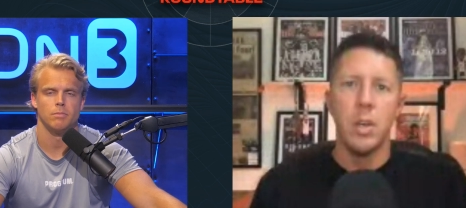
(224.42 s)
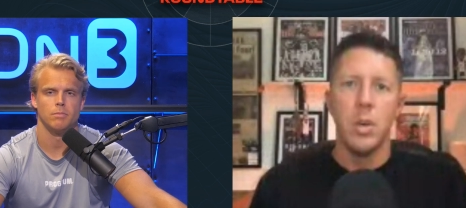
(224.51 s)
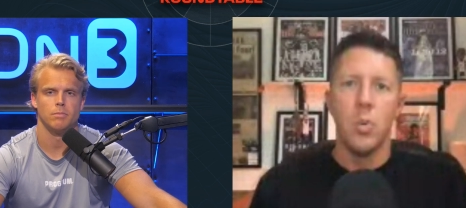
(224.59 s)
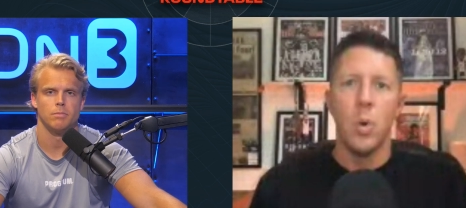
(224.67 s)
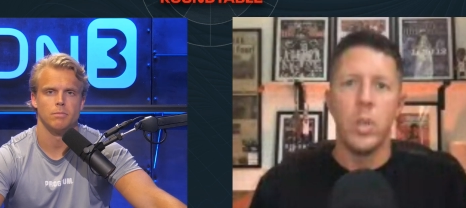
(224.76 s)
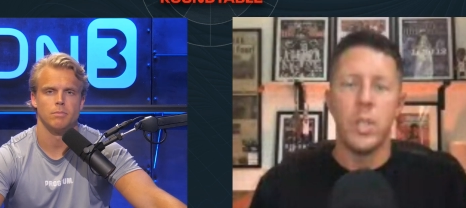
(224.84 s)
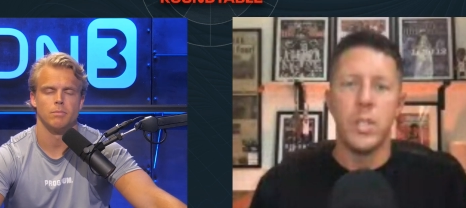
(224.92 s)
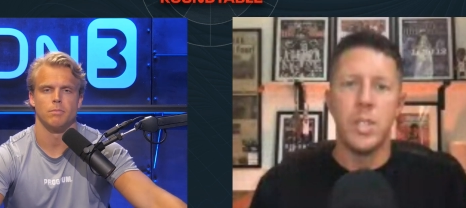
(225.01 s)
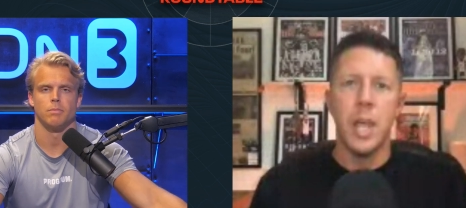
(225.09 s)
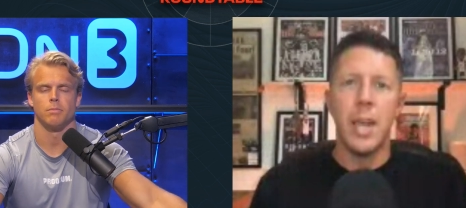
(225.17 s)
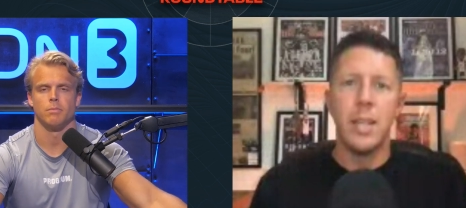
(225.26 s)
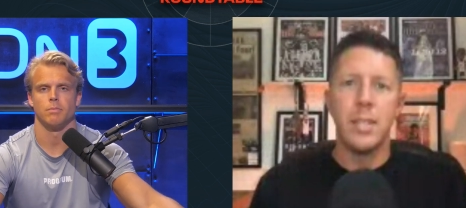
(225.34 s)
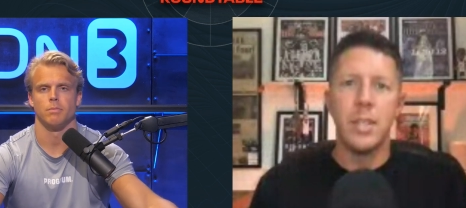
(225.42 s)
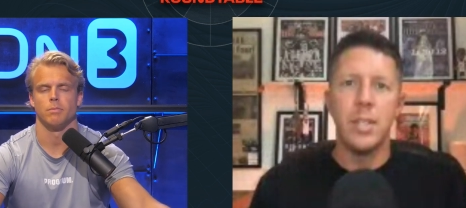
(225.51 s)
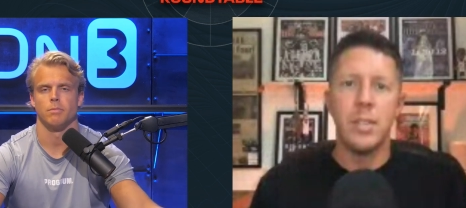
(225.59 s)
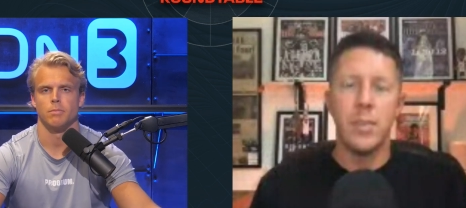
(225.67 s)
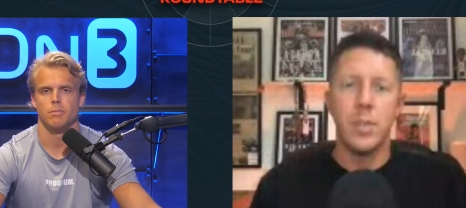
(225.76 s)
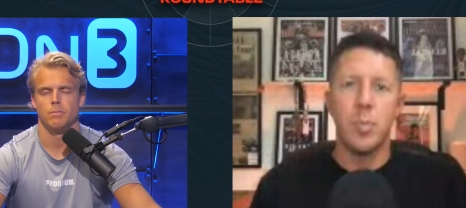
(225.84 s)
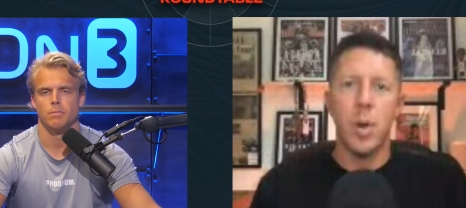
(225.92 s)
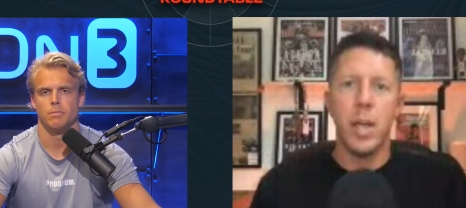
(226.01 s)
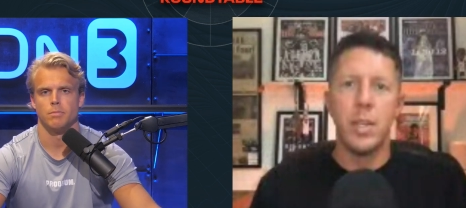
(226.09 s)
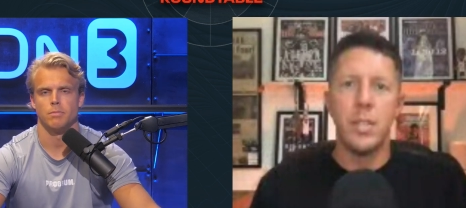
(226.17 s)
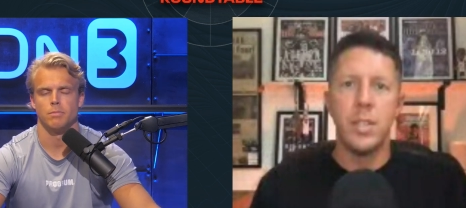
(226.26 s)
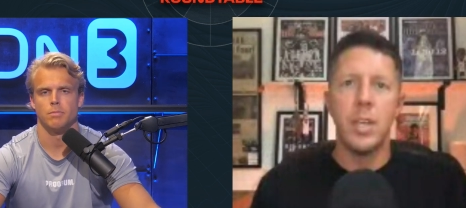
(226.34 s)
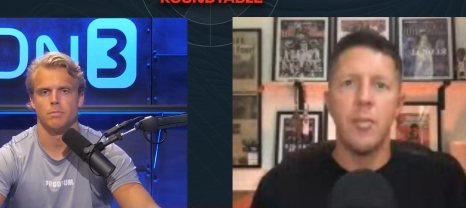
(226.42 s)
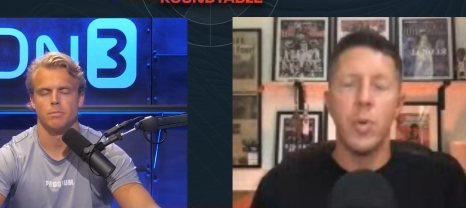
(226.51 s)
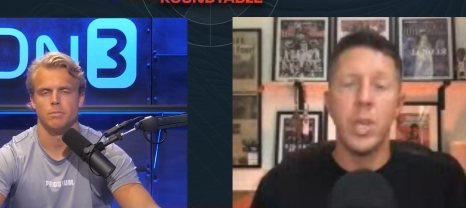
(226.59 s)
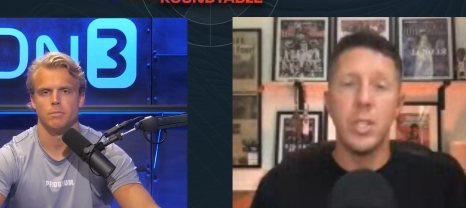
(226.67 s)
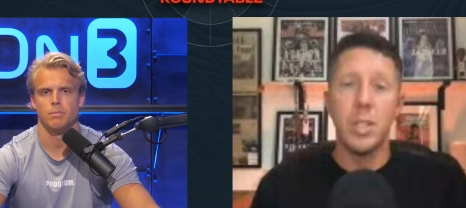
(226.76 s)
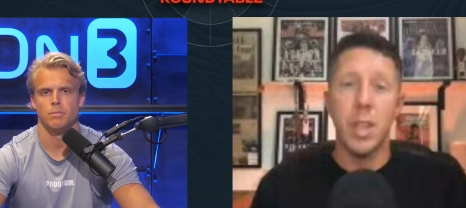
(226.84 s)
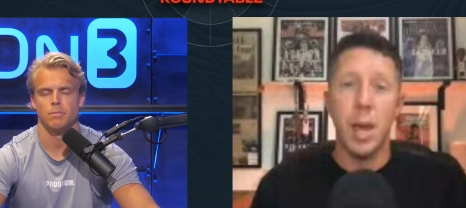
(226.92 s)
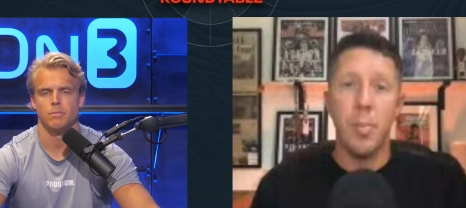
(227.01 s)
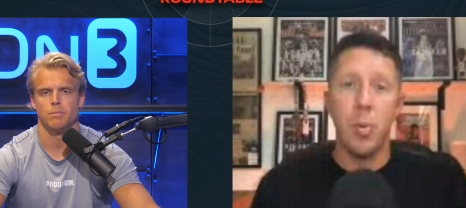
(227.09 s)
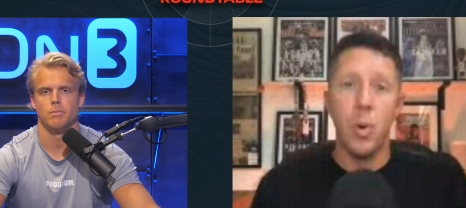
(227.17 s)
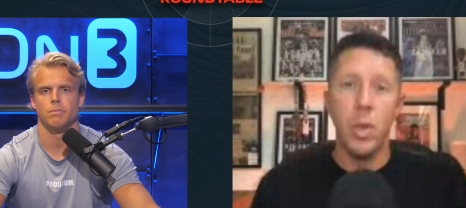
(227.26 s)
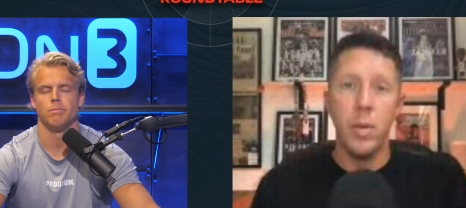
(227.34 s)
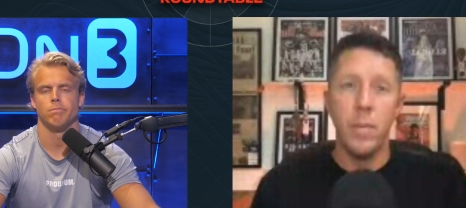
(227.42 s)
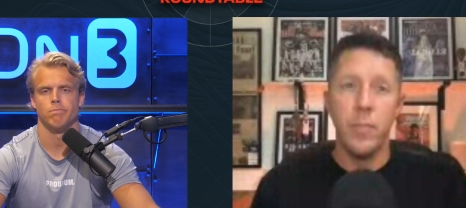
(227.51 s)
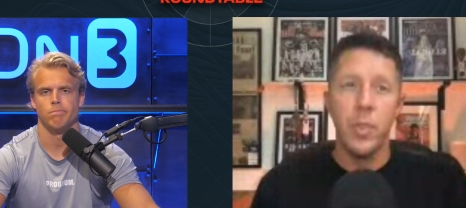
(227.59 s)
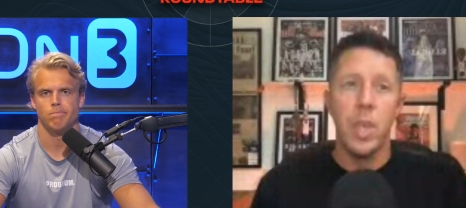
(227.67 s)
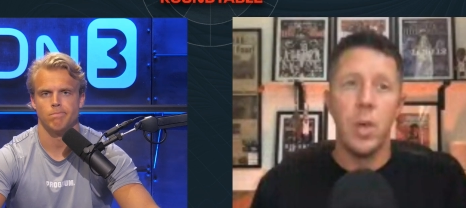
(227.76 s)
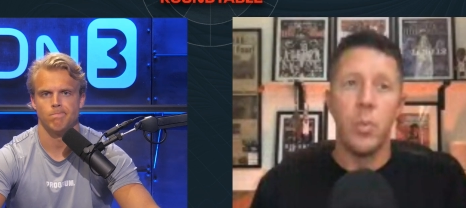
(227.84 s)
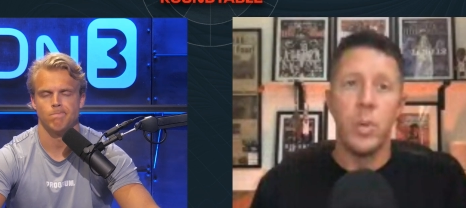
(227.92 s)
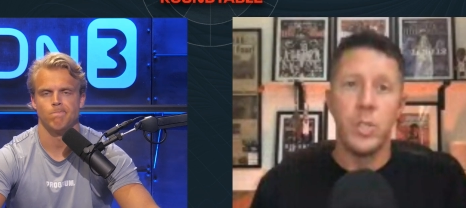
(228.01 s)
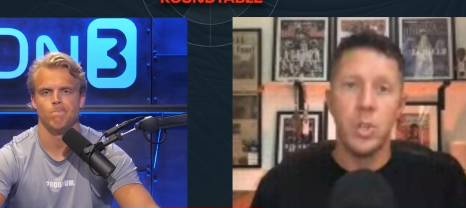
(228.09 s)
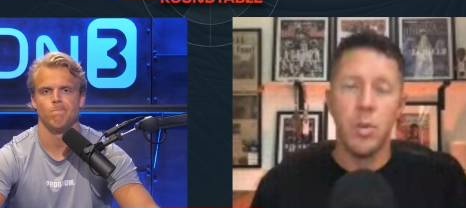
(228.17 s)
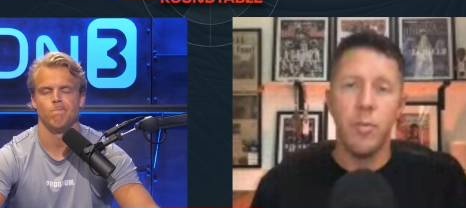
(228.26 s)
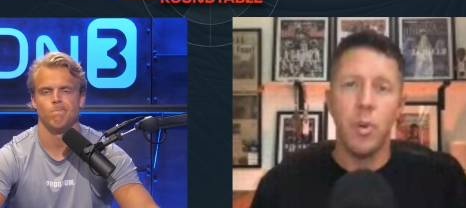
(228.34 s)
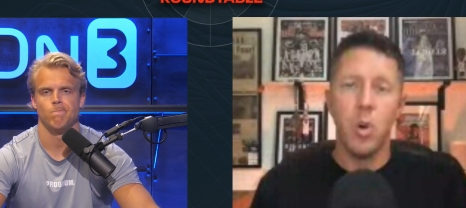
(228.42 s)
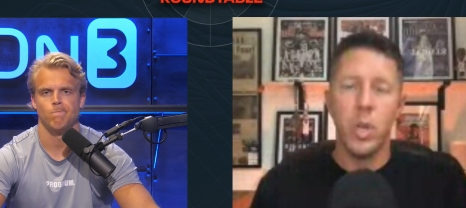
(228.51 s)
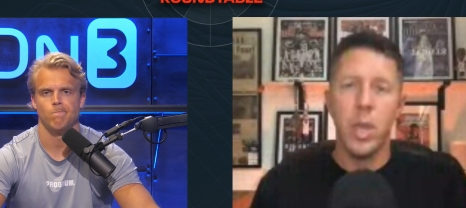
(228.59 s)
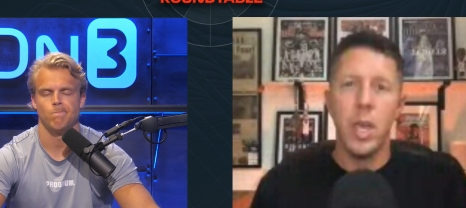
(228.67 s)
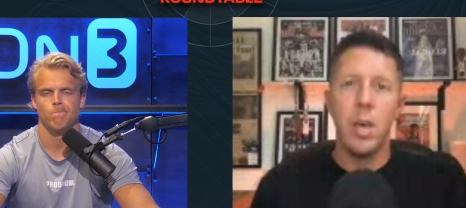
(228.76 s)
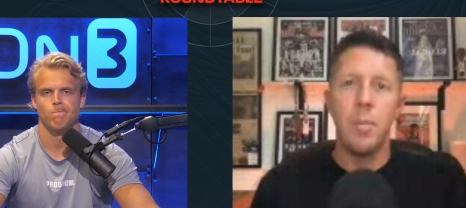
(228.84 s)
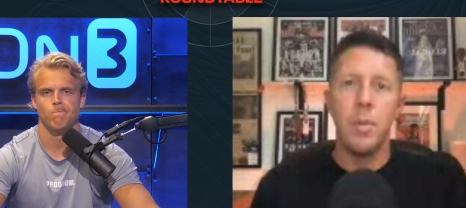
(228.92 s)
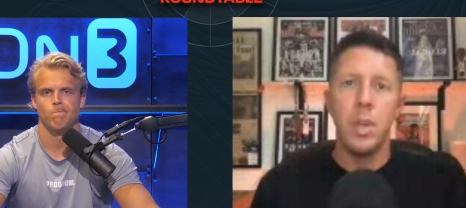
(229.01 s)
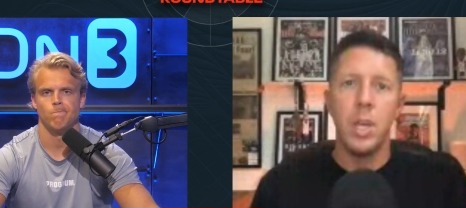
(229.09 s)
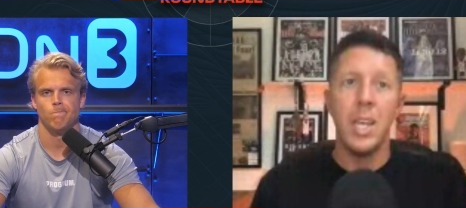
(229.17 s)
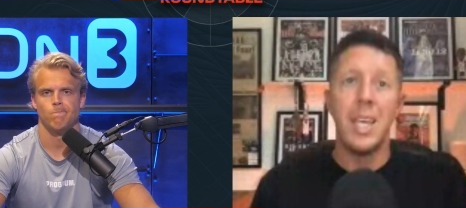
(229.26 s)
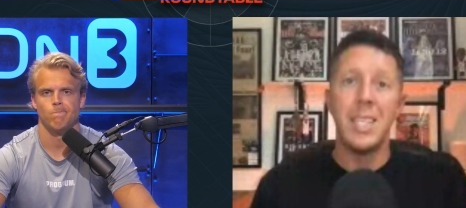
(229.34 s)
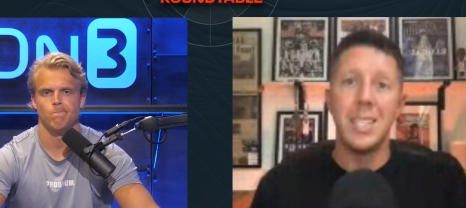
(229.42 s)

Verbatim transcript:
Speaker 1: what the status is, if he's practicing. If we get to that point and we start fall camp and he's